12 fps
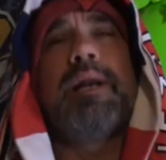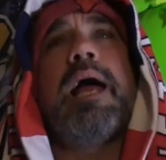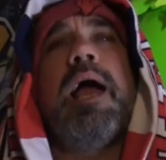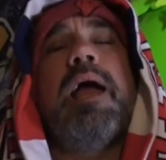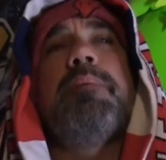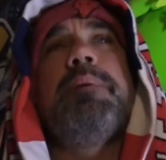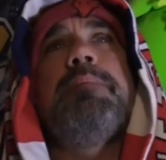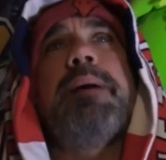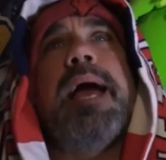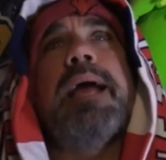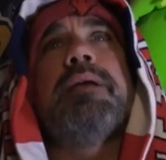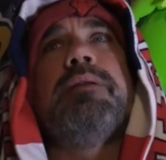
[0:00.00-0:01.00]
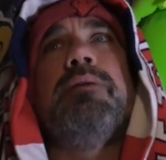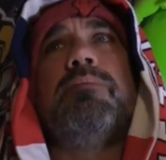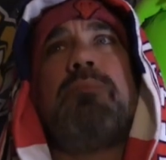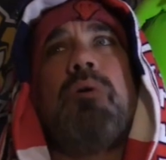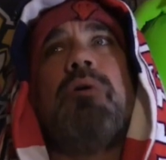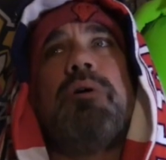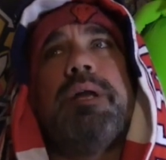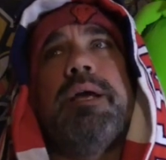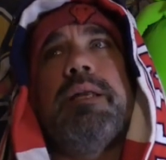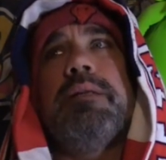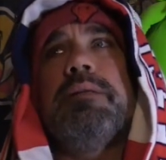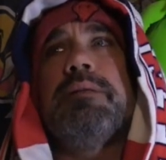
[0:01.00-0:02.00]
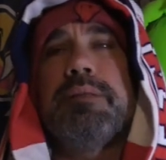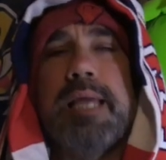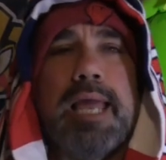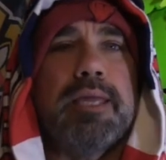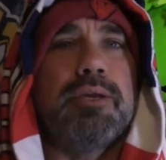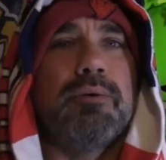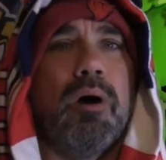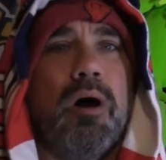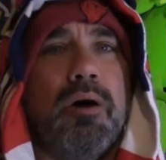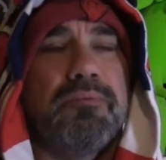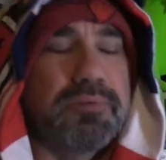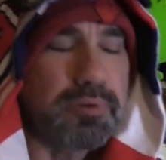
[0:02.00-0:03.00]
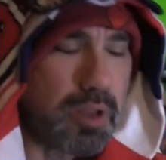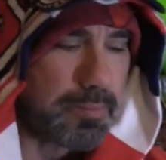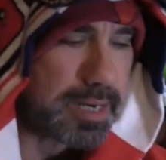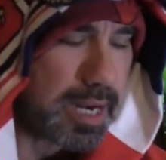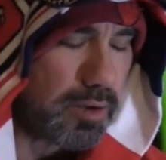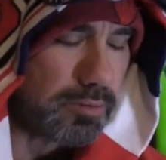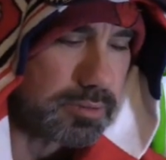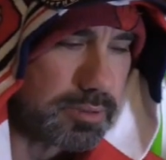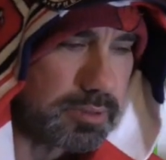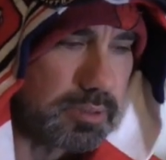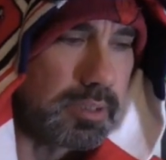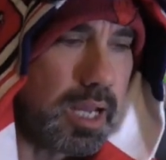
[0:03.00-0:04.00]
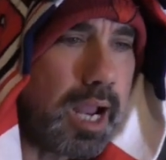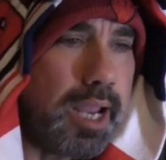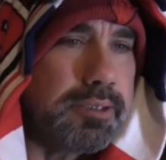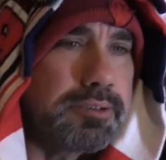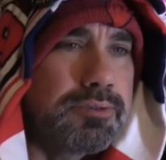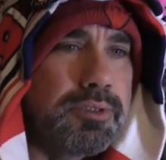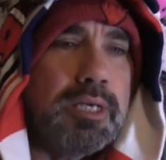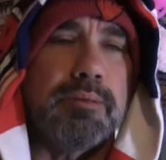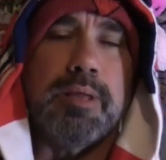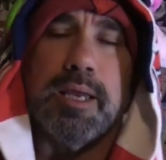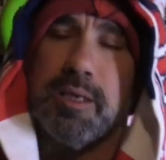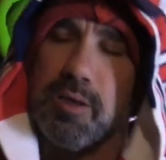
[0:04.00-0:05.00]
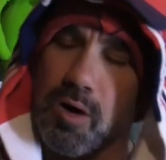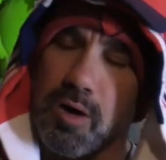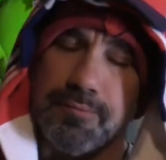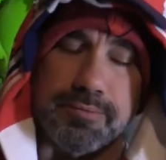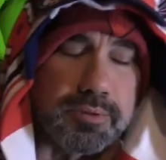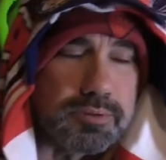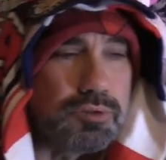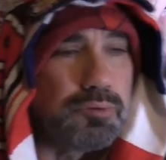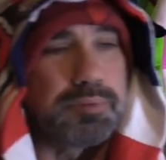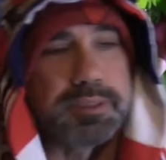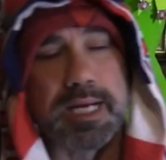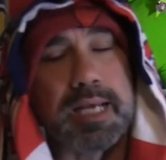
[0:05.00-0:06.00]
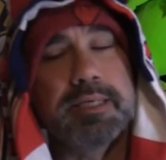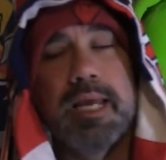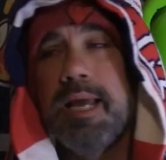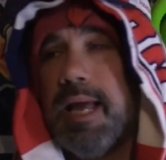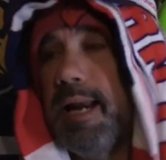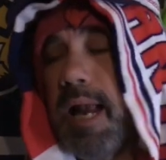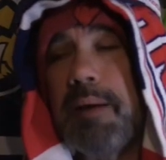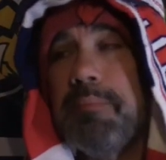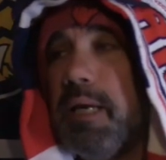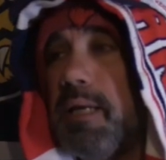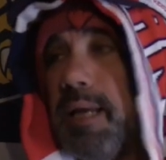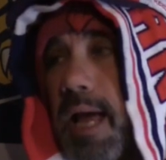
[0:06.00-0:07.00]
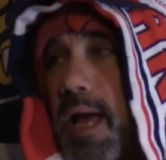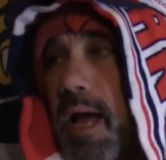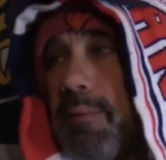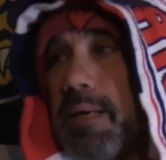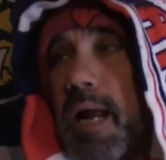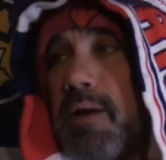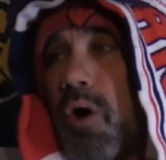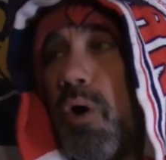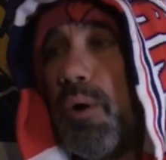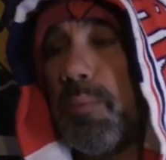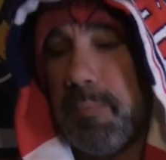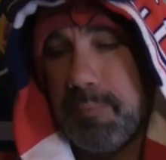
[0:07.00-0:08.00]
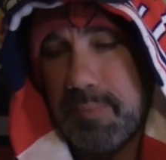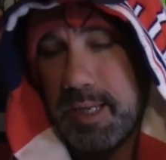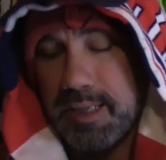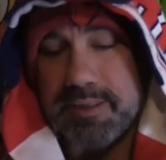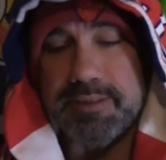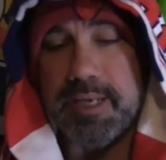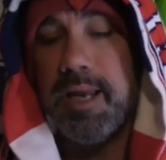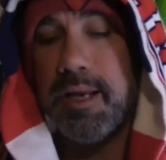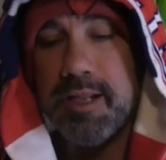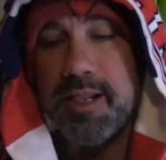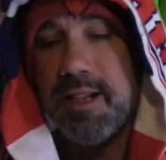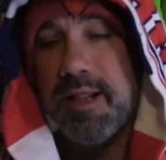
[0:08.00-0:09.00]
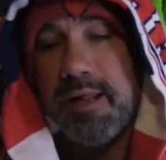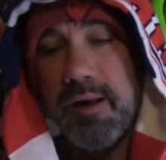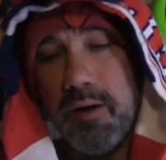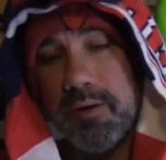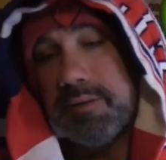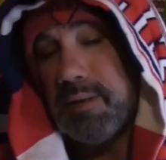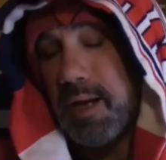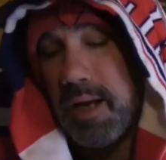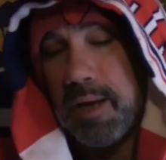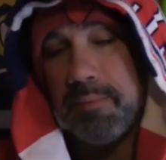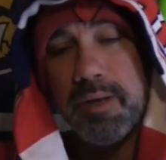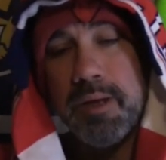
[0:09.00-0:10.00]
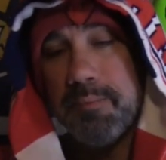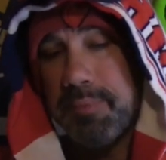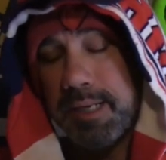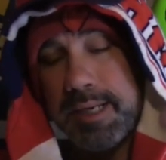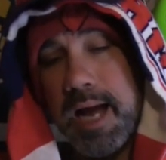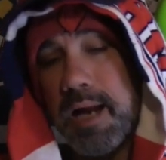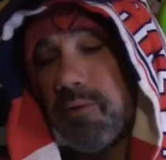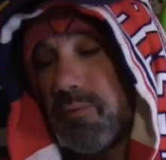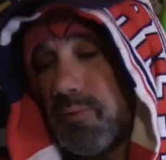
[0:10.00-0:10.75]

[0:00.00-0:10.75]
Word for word: and I will be back in the morning. Thank you all for coming out to the live stream. Thank you all for the super chats. And I mean that. I mean, I know I say it all the time, but I got to